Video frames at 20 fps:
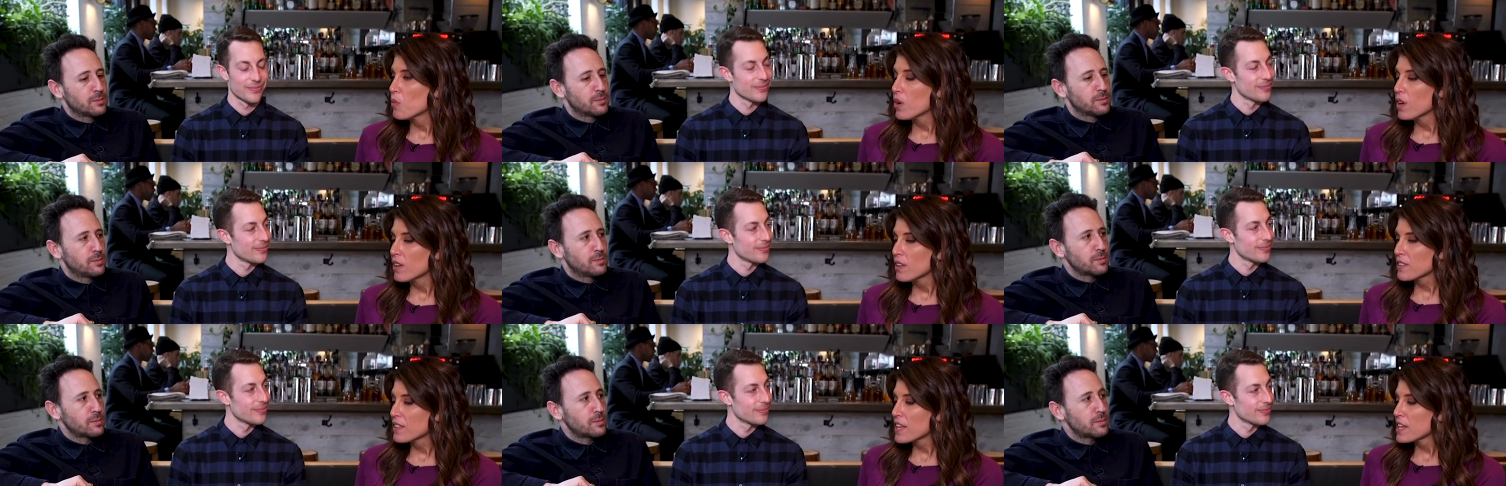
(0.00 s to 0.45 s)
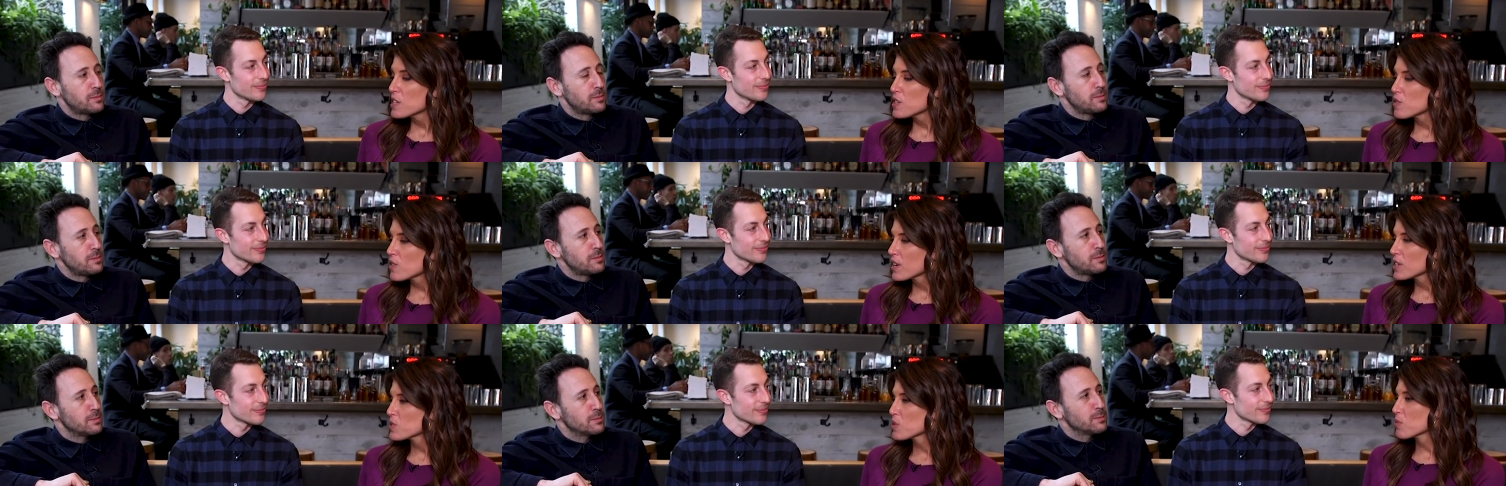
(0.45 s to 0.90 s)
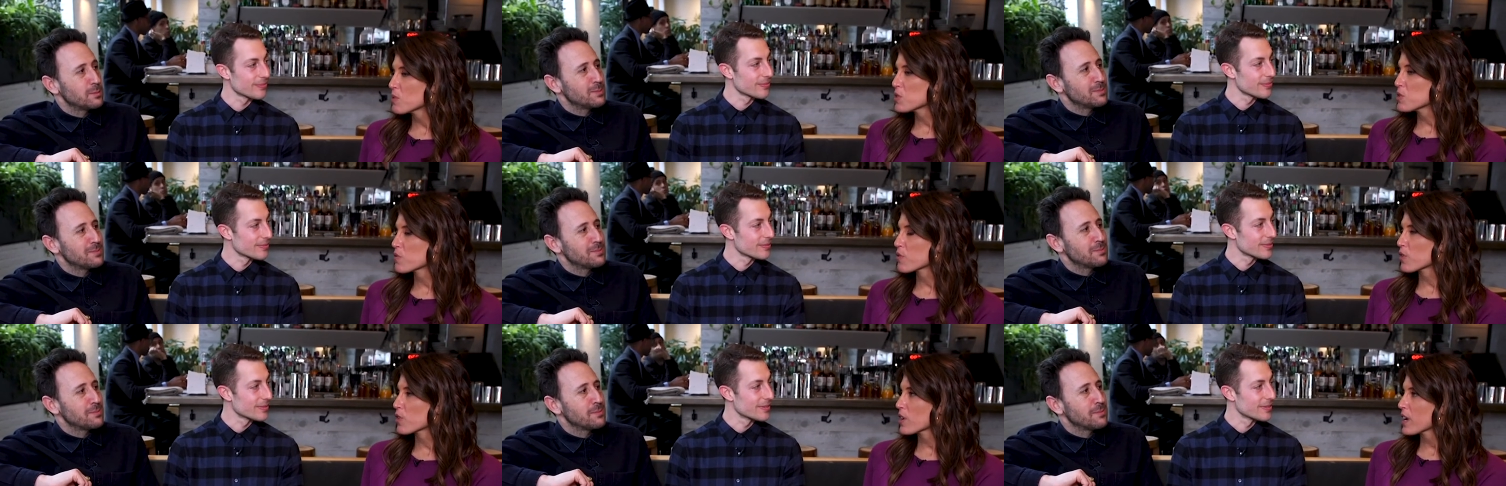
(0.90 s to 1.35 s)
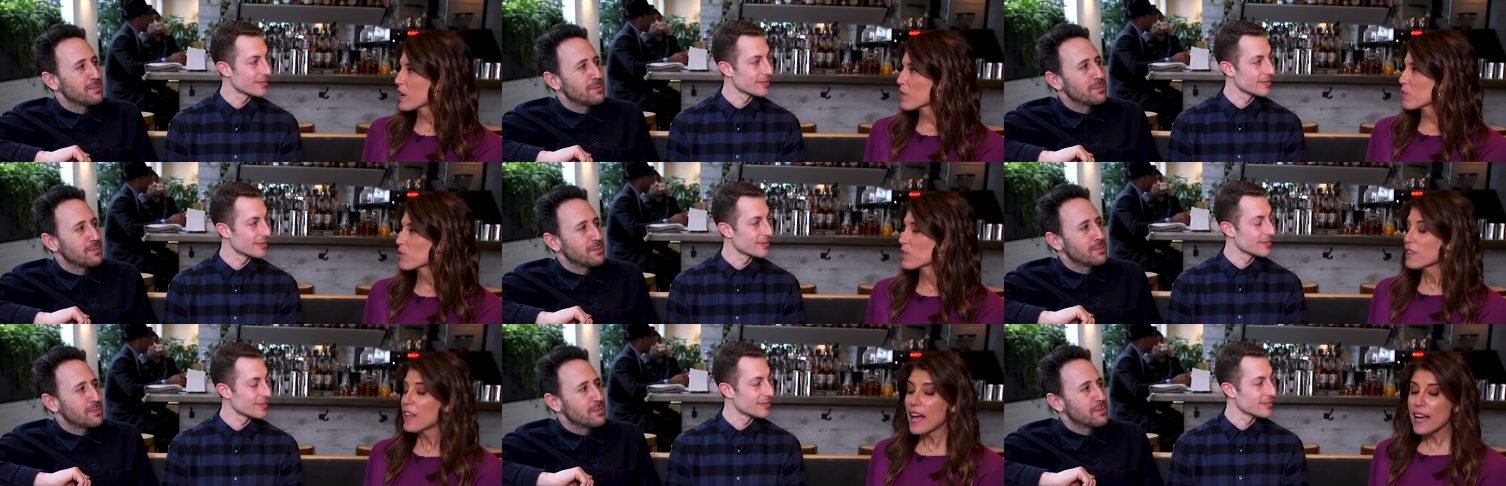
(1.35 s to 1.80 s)
Speaker 1: Well, thank you guys so much for a
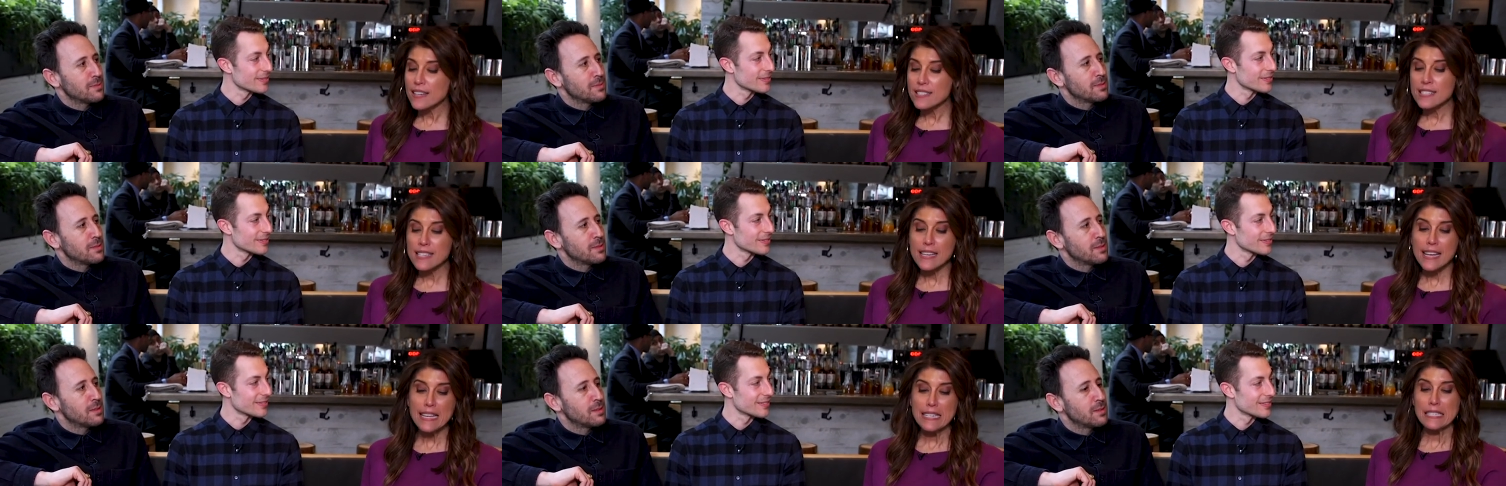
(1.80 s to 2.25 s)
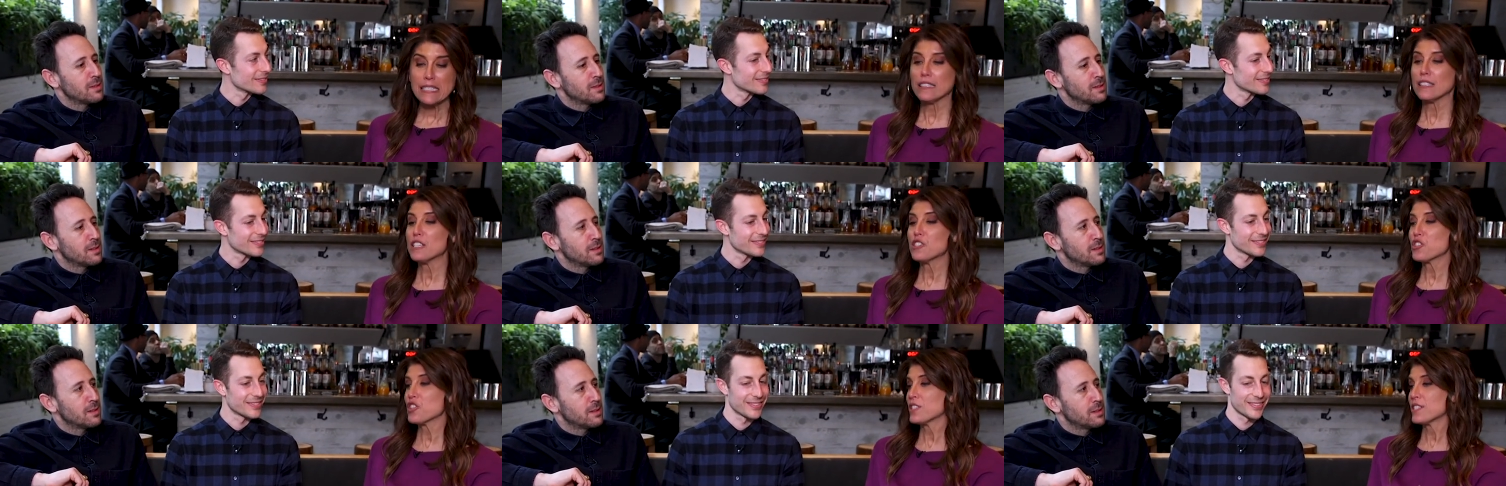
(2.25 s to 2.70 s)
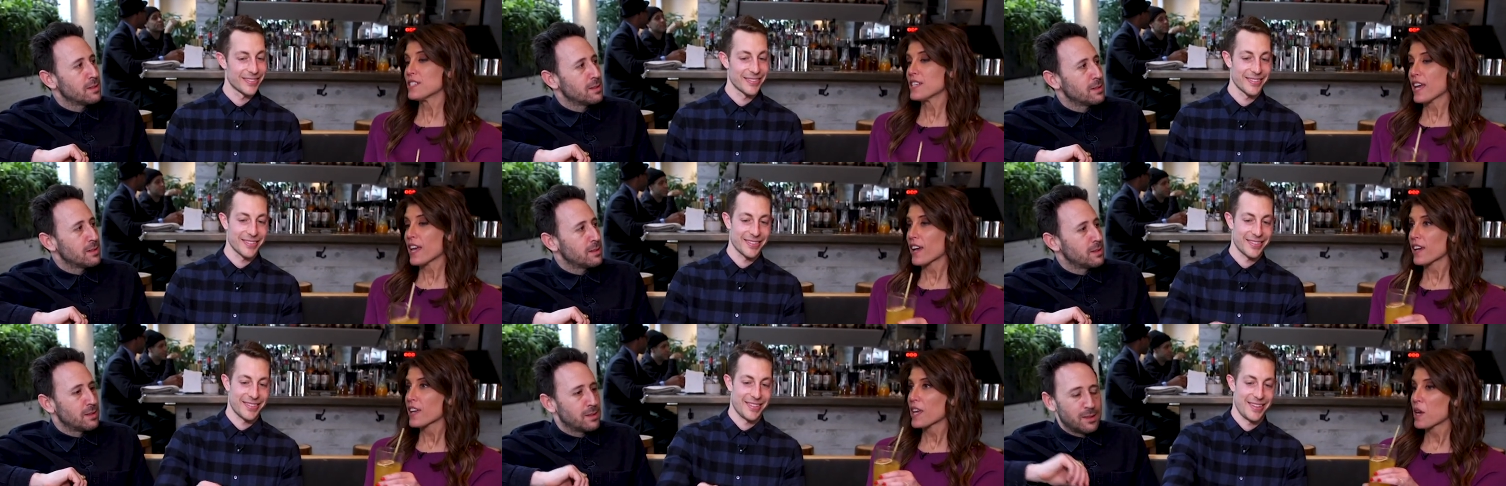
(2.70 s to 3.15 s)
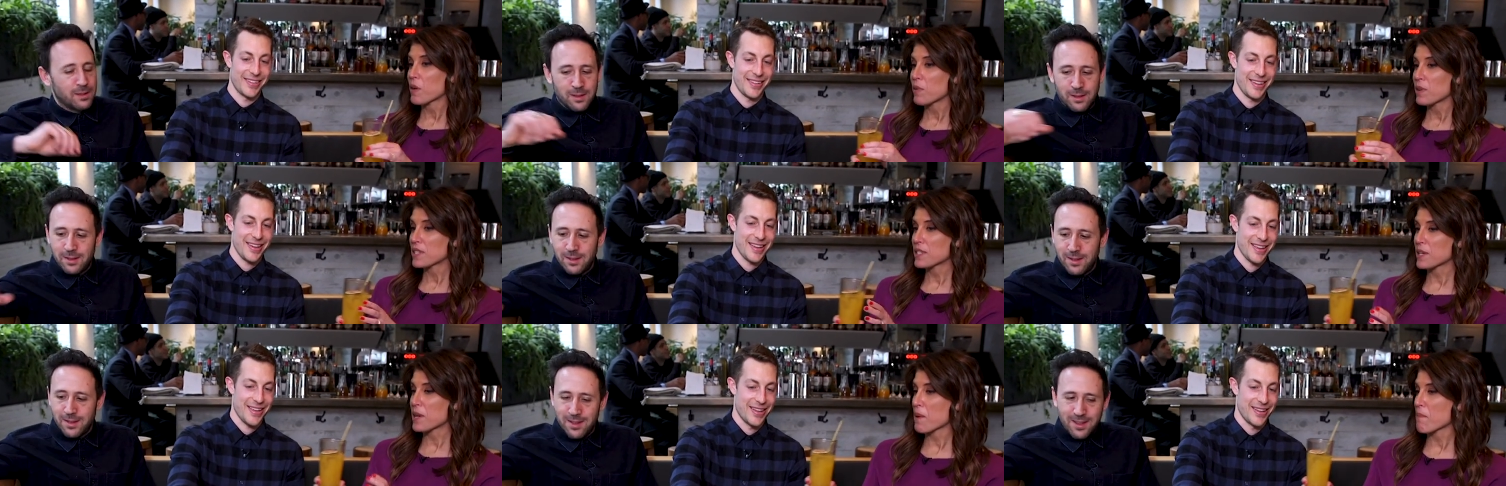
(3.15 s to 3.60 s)
relaxing and delicious day. I can't
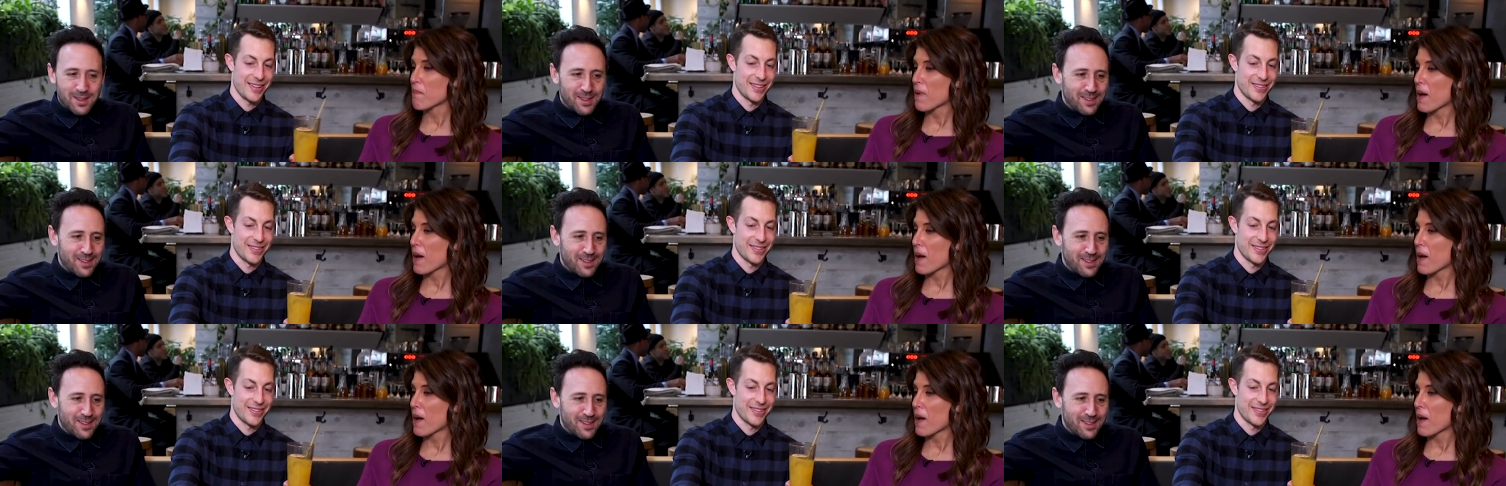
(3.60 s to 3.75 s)
wait to come